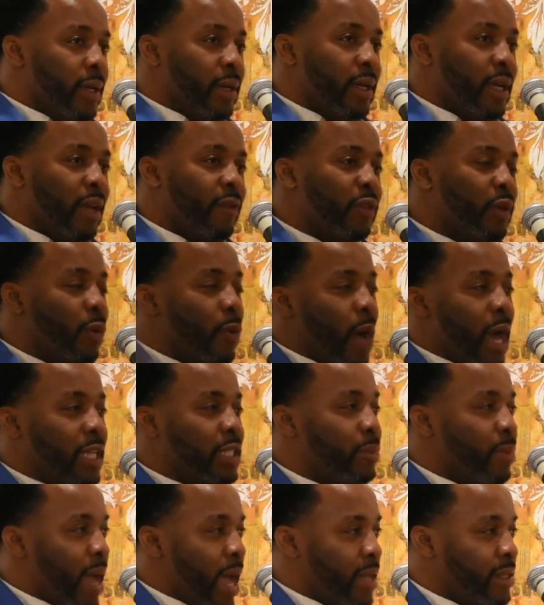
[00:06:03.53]
if you
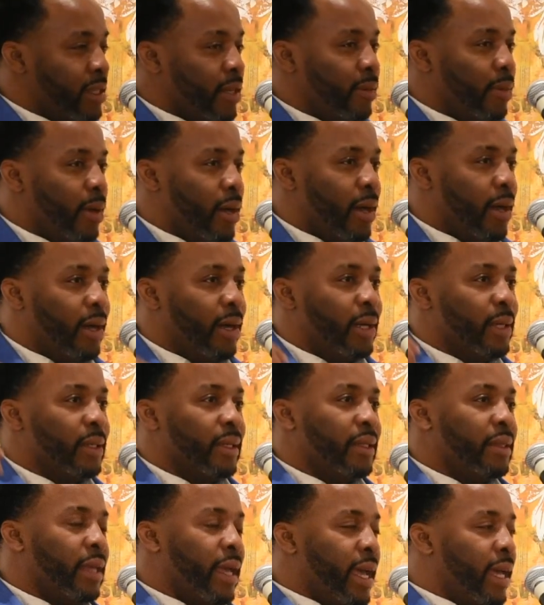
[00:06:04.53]
watch
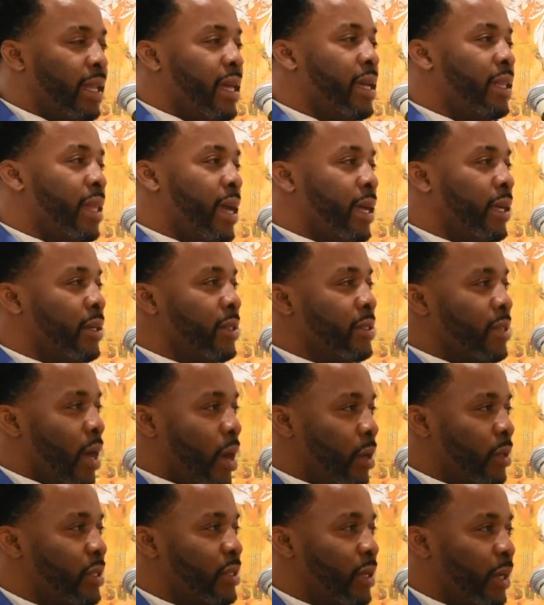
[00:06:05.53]
basketball, the LA Lakers
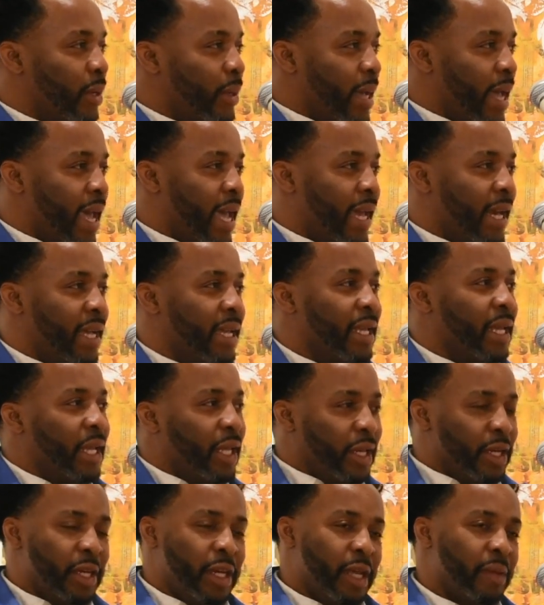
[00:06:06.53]
also had a
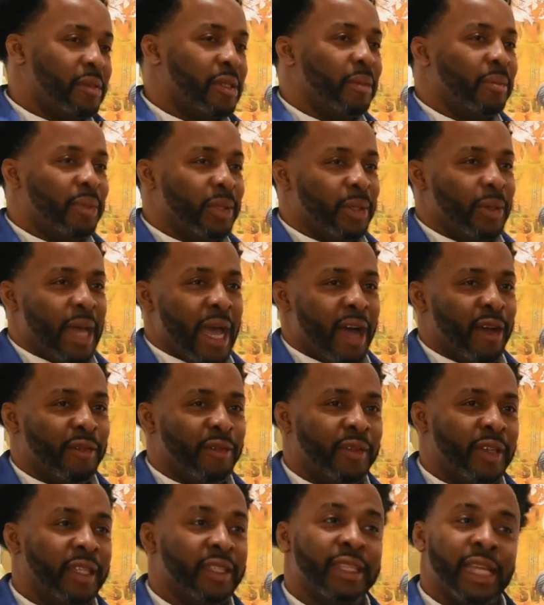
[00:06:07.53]
Nipsey Blue outfit.